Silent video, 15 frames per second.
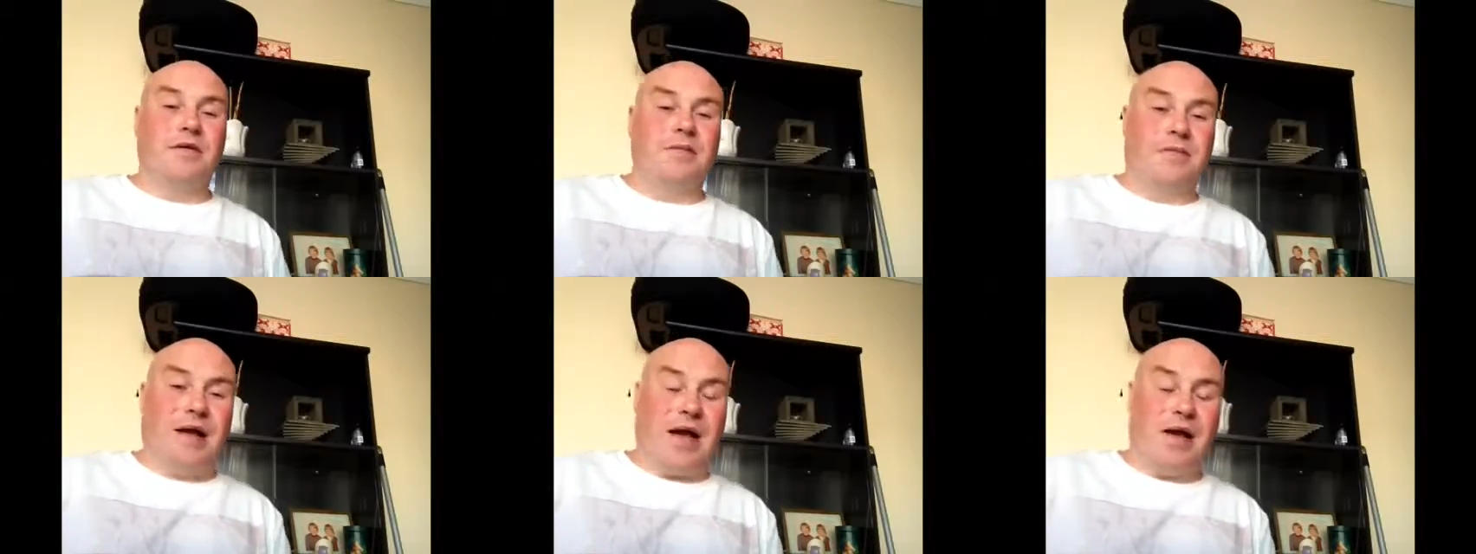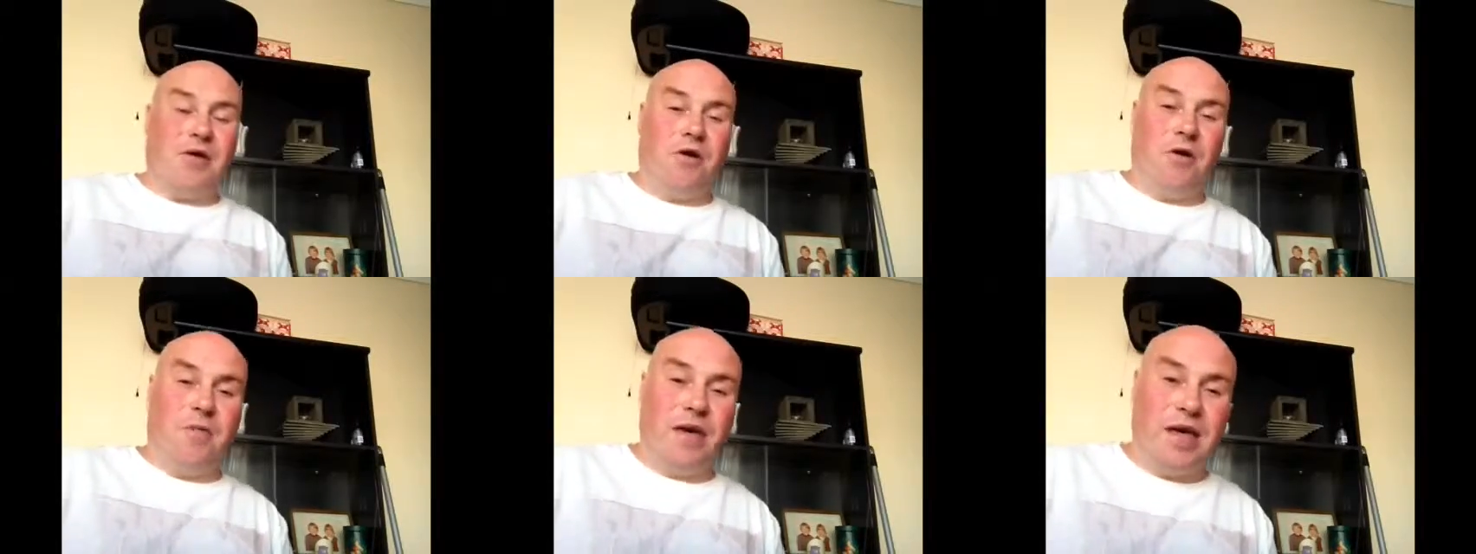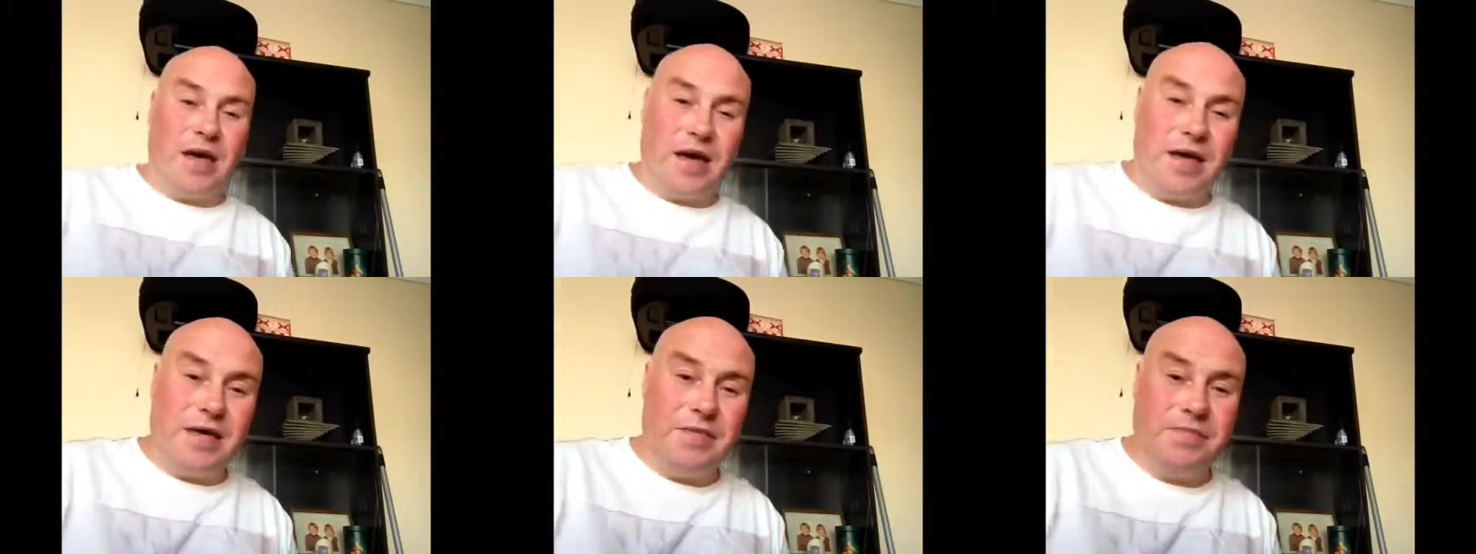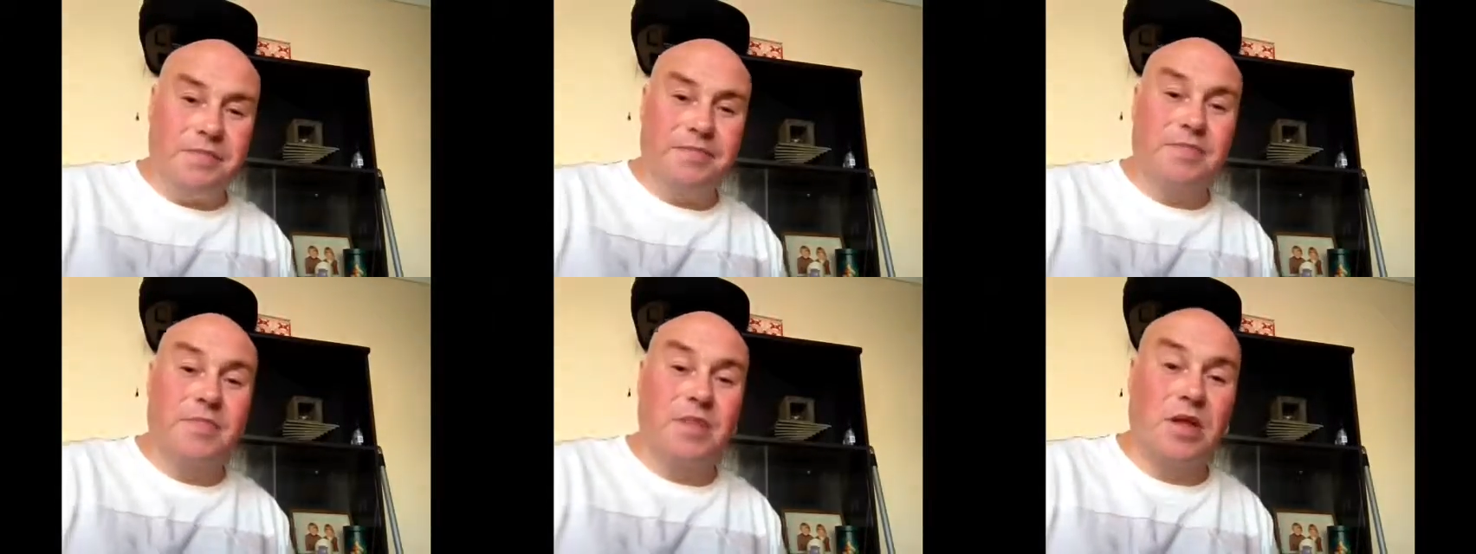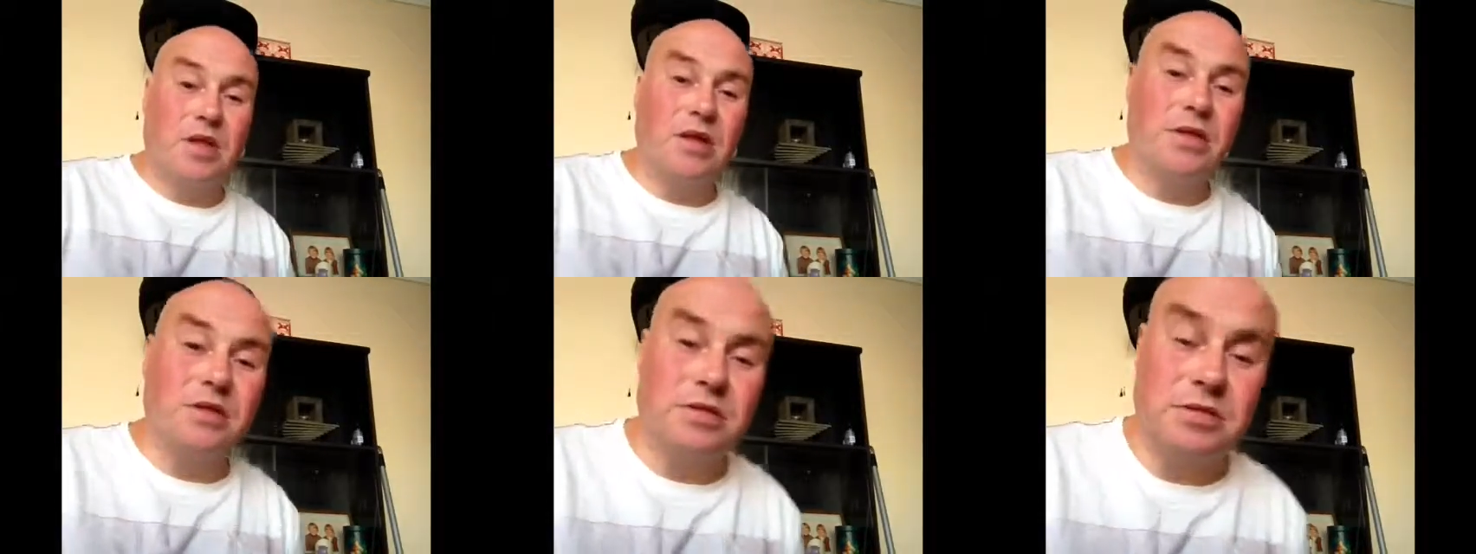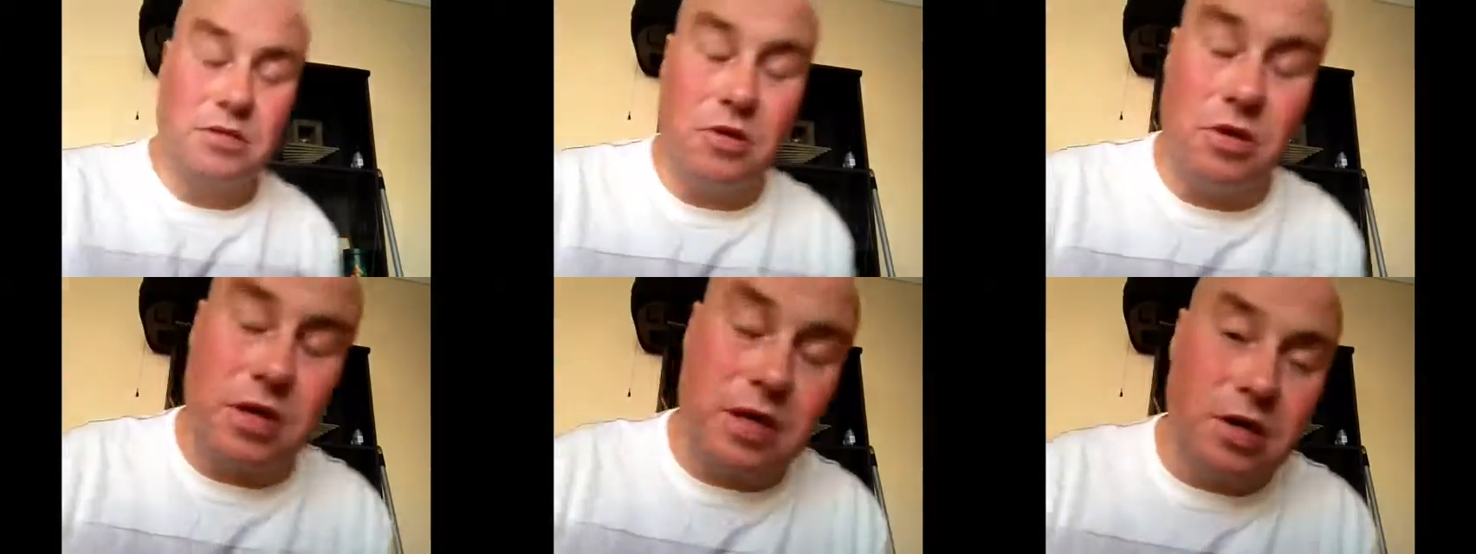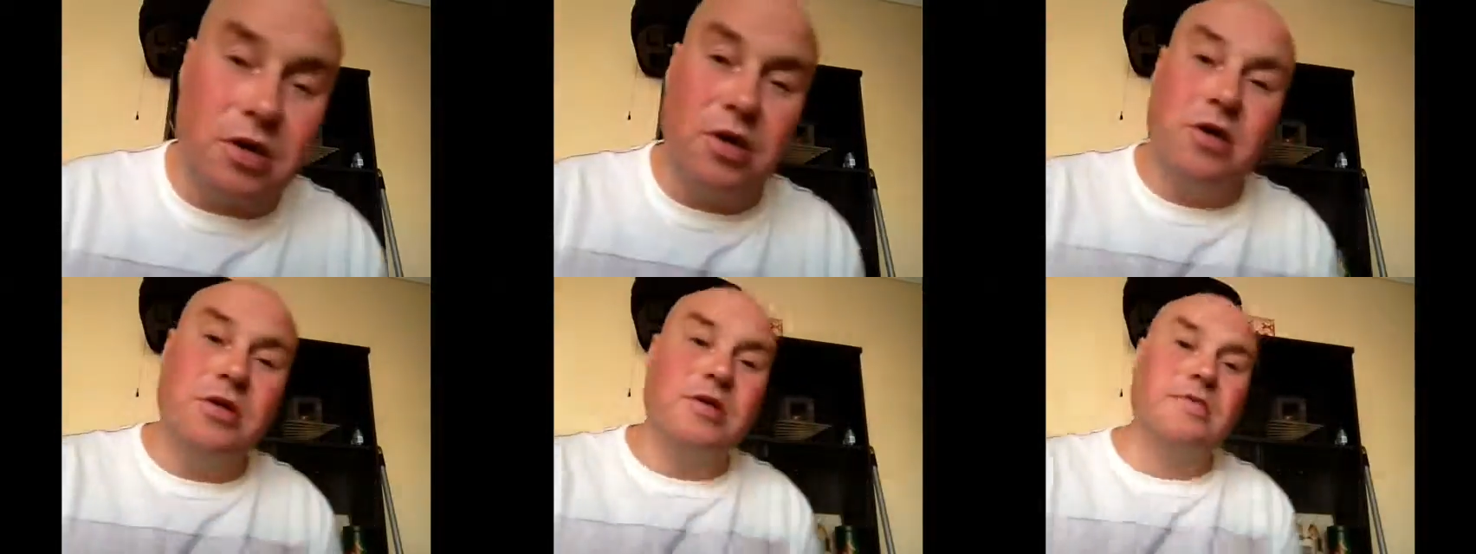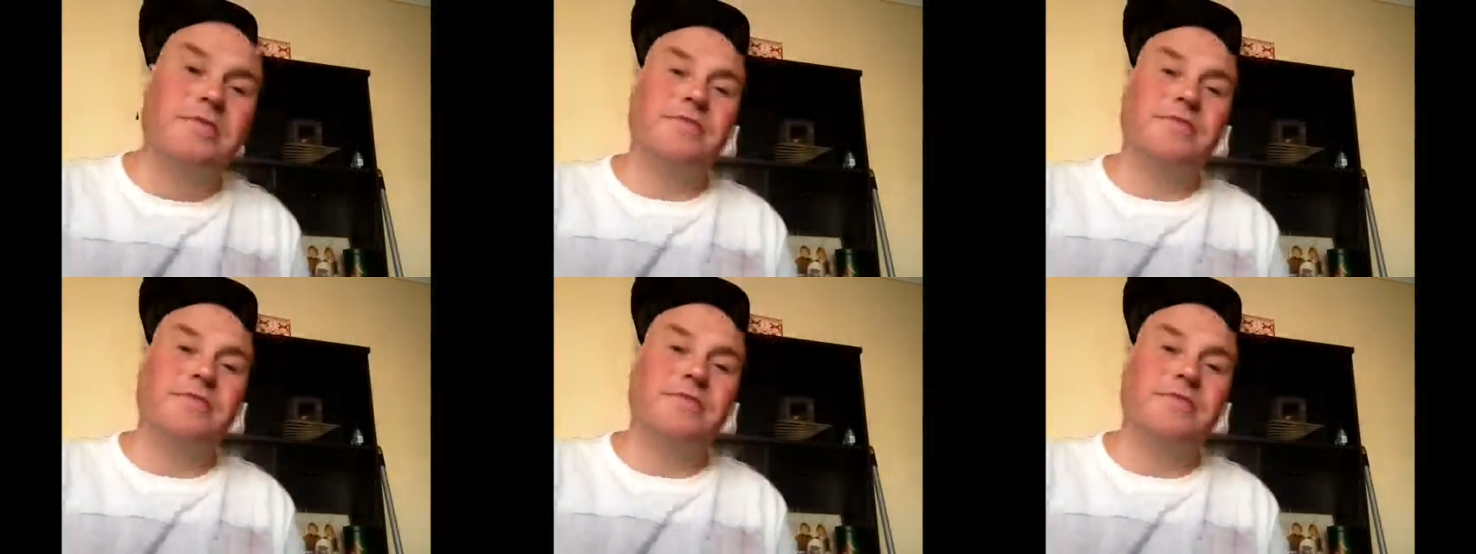Black IPA. It's looking good.